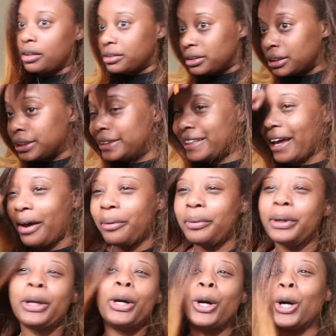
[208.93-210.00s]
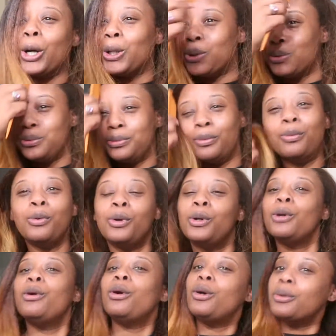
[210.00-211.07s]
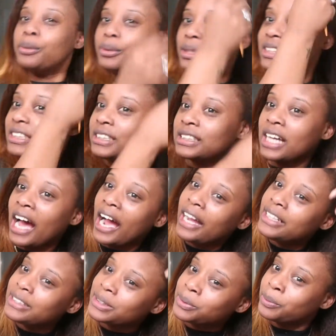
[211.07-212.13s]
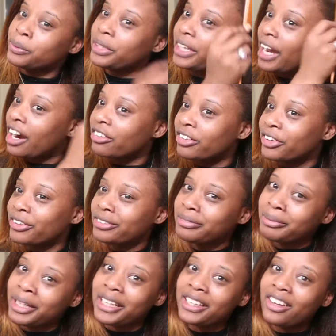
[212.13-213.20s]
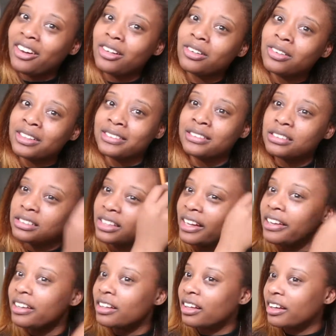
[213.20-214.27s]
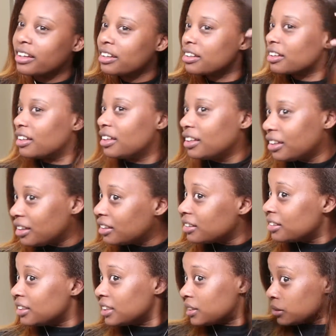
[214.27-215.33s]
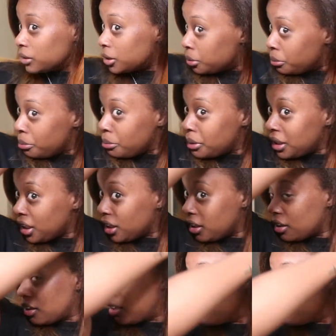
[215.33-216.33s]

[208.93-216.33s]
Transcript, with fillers: There we go. Oh, this is high school Kiari. Man, y'all don't understand, like, this is me.